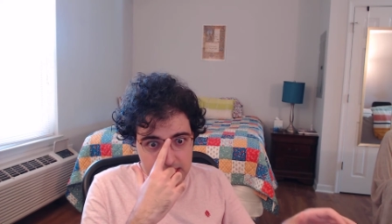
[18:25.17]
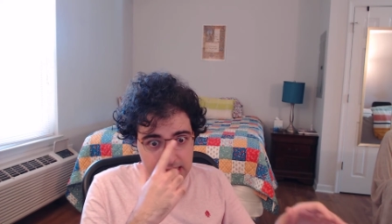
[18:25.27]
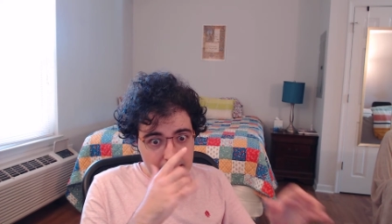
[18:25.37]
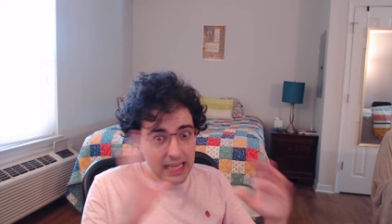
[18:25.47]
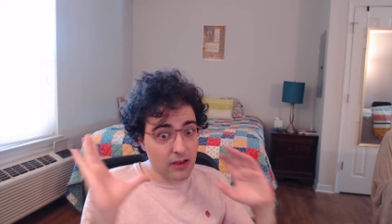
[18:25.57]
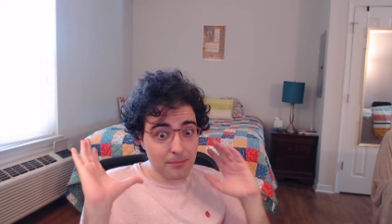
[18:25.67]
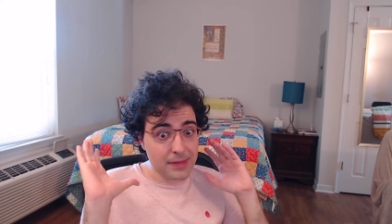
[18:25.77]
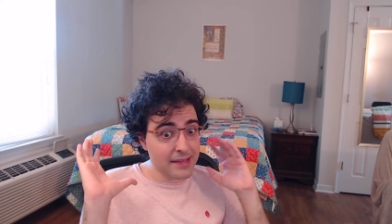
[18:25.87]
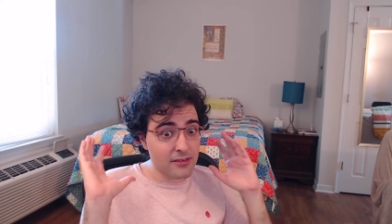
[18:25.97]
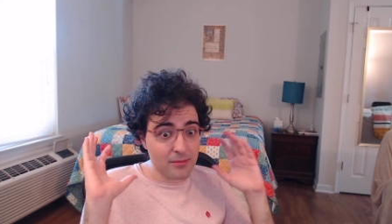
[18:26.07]
I
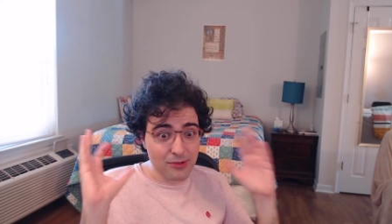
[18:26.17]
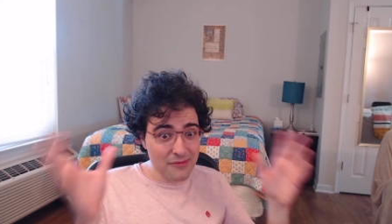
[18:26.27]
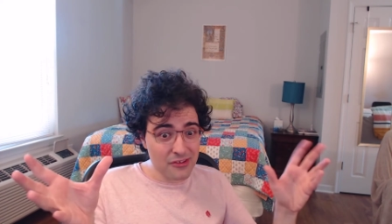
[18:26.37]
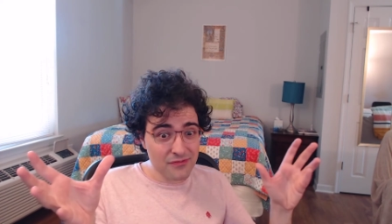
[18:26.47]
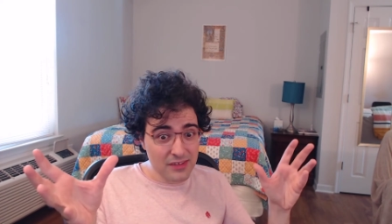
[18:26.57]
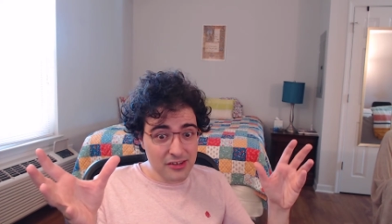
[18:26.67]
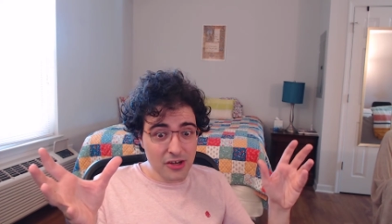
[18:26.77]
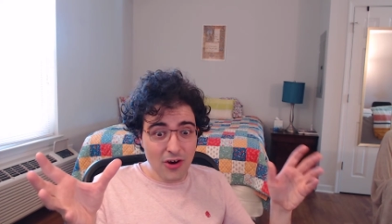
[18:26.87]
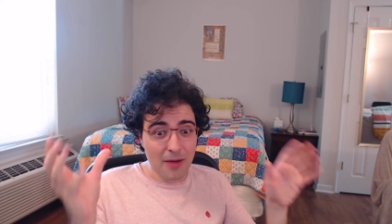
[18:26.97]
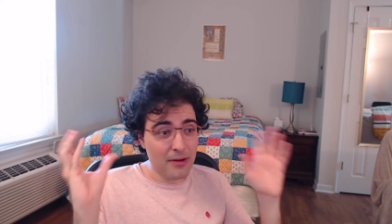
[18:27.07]
complained in the previous
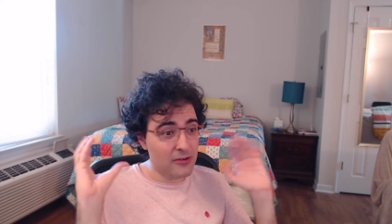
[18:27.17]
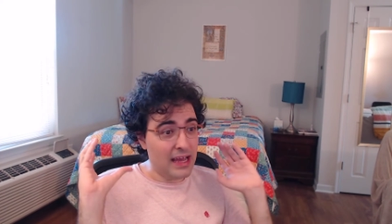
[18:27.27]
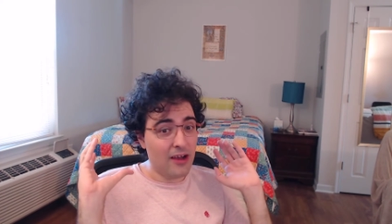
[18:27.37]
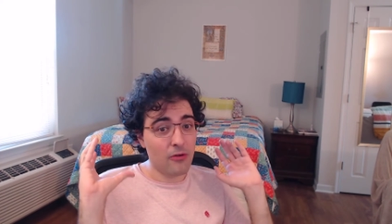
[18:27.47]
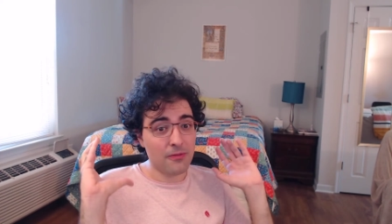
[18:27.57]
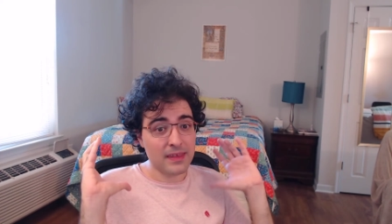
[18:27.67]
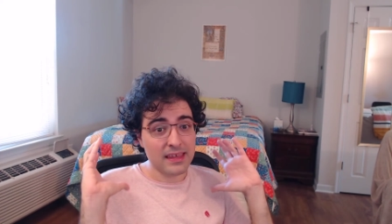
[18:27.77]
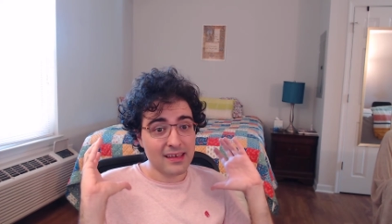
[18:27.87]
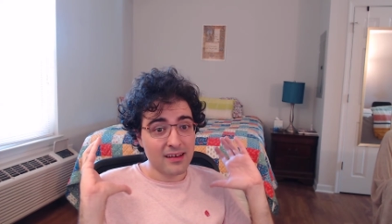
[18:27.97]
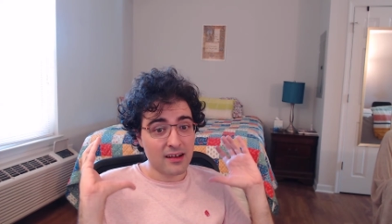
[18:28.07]
video about how
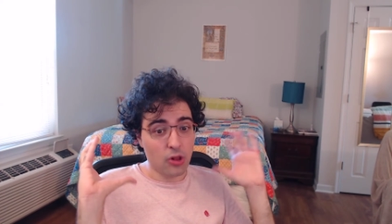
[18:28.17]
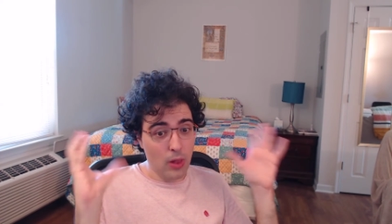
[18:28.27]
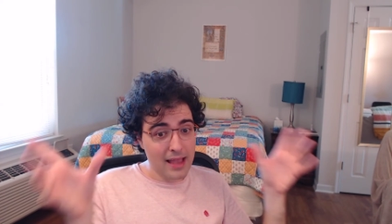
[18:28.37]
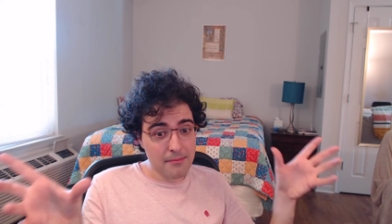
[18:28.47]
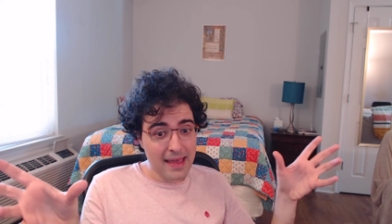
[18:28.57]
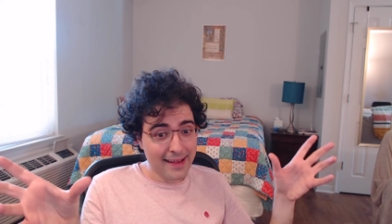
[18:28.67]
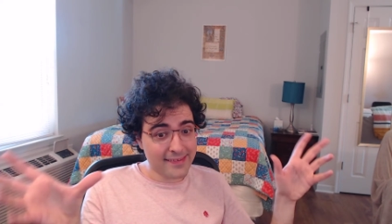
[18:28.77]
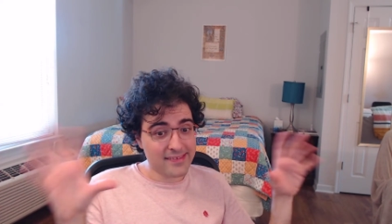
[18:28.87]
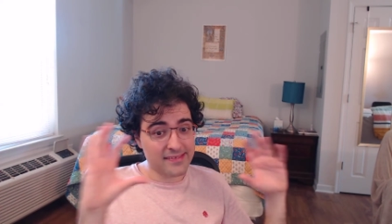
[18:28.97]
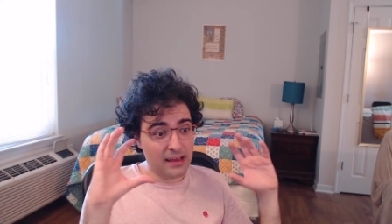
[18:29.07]
the
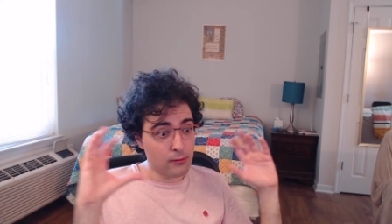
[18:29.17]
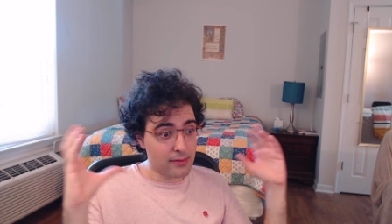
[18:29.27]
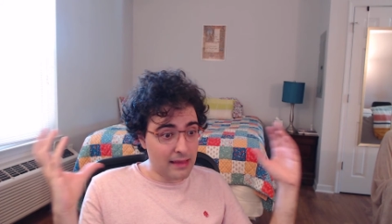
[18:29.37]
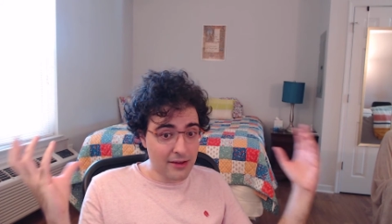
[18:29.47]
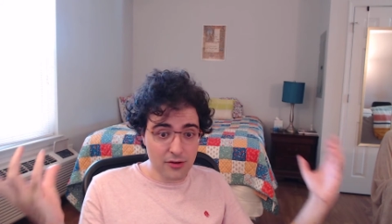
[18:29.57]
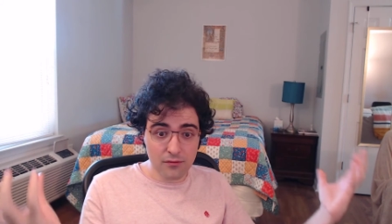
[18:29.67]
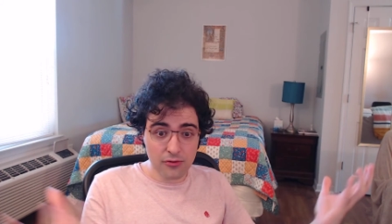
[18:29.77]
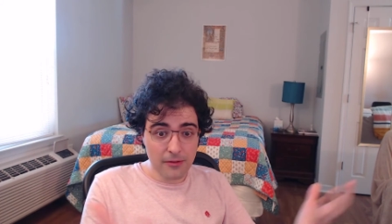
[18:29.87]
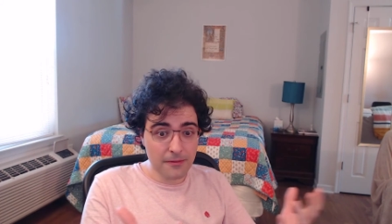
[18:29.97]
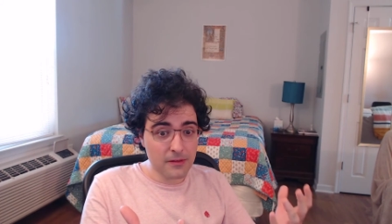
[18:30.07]
climaxes outside of
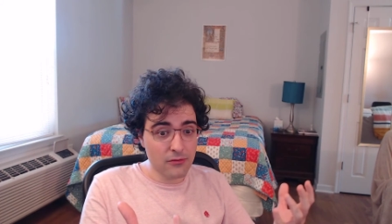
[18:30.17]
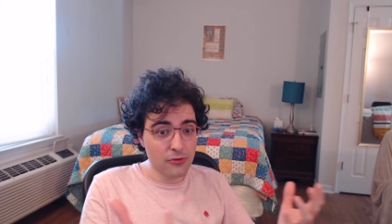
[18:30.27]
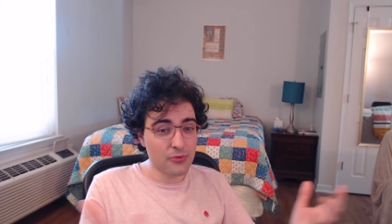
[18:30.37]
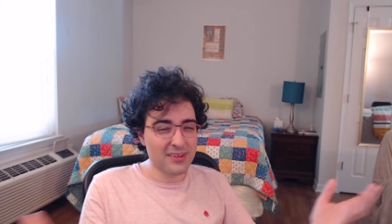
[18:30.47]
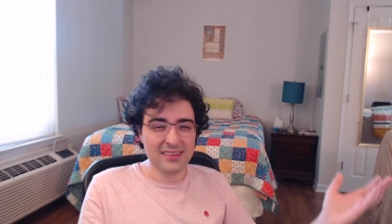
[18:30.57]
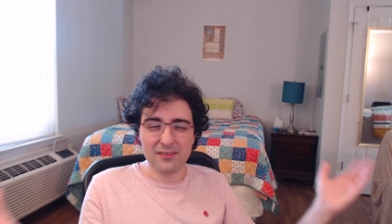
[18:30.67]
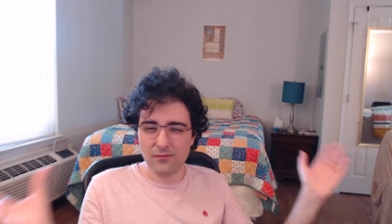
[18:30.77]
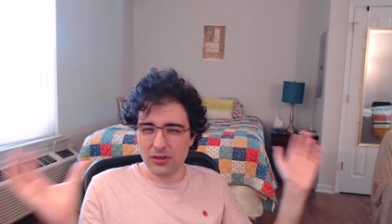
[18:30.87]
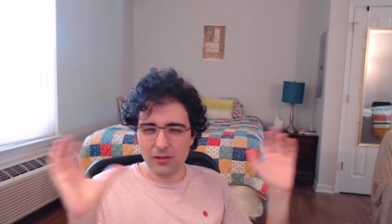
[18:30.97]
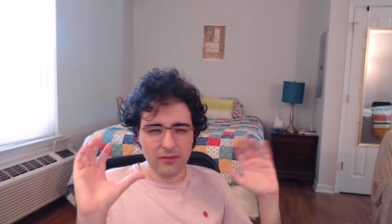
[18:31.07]
Urithiru didn't
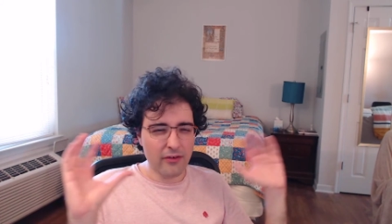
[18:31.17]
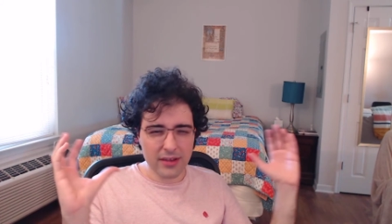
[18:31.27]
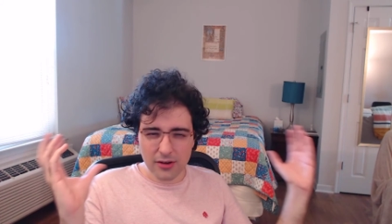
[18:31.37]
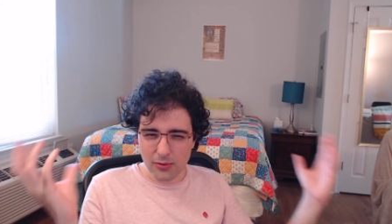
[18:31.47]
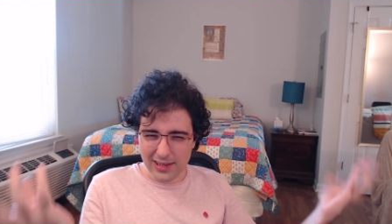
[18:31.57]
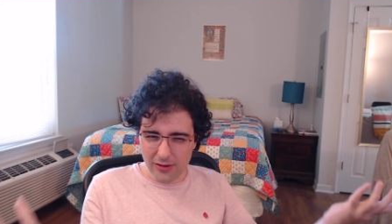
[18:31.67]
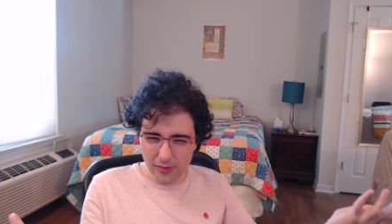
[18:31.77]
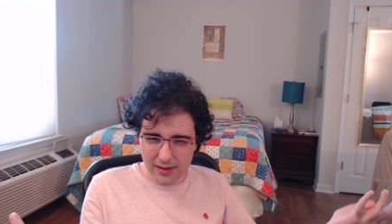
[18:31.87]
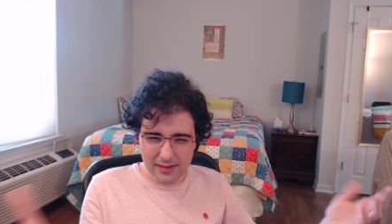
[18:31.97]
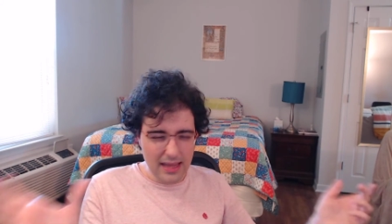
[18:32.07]
feel very
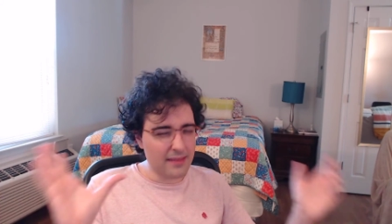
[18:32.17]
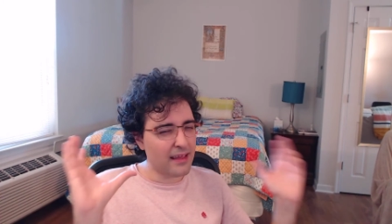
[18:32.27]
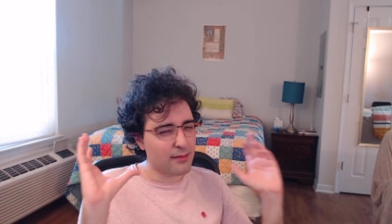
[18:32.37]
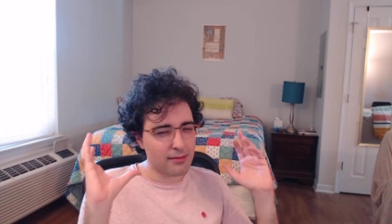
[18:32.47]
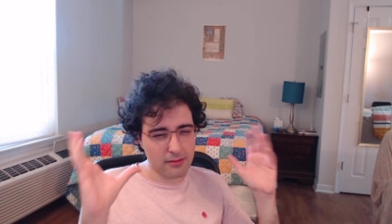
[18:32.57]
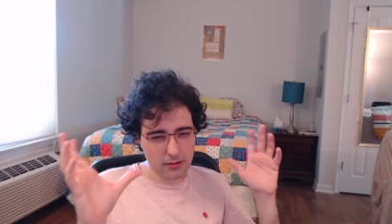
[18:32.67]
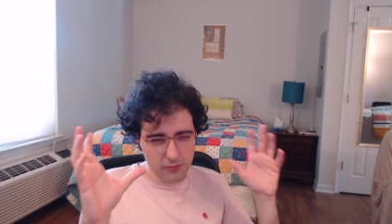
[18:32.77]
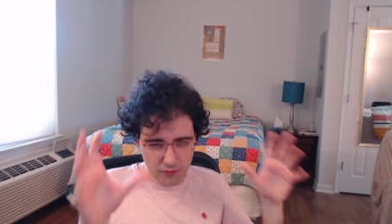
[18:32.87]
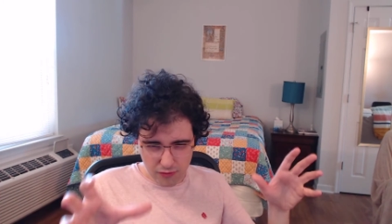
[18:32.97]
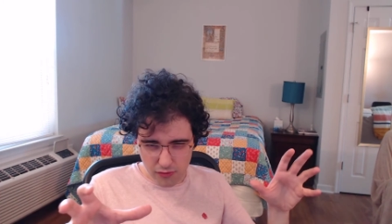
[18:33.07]
coherent, and that's still
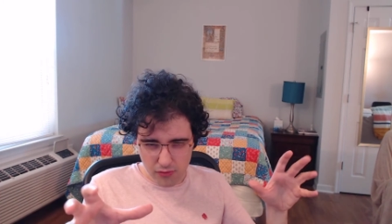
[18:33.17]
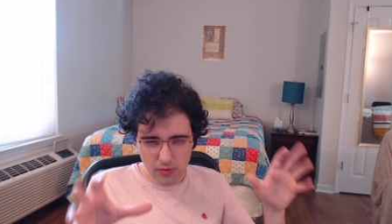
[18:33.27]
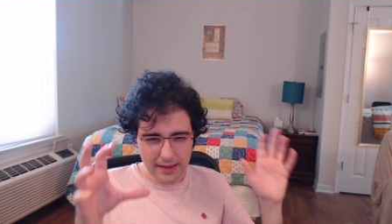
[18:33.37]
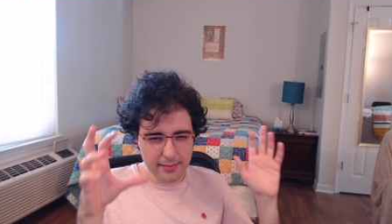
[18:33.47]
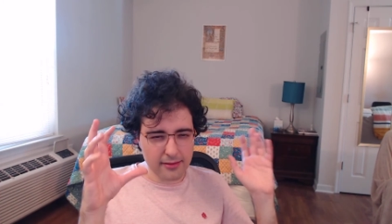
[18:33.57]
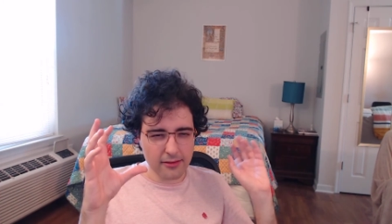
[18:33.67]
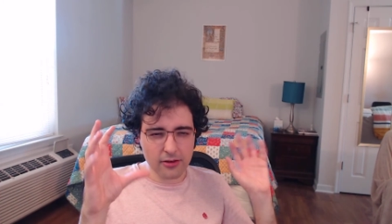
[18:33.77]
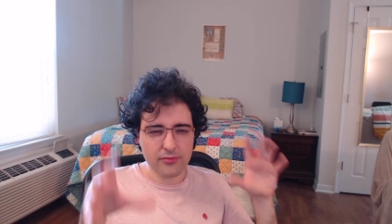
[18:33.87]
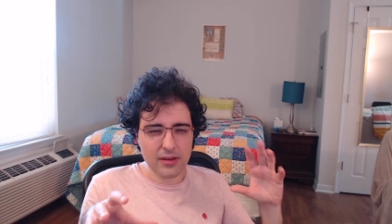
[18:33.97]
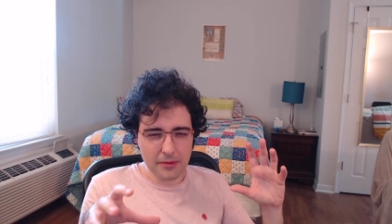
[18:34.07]
true, I still
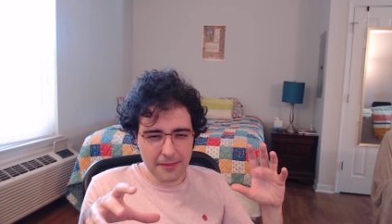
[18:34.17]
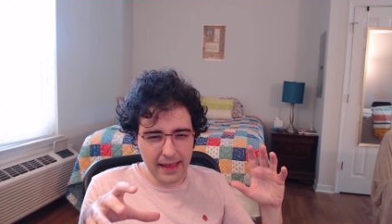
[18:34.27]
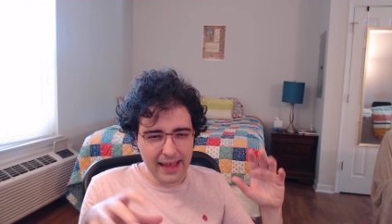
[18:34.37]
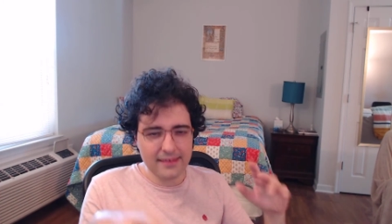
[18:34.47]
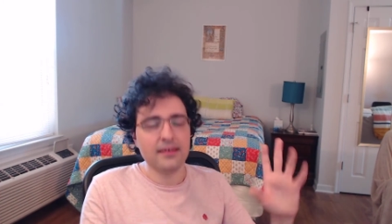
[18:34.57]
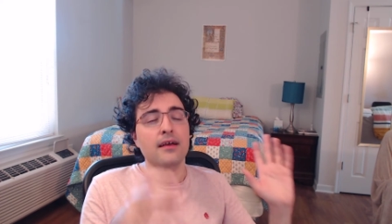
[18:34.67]
agree with that,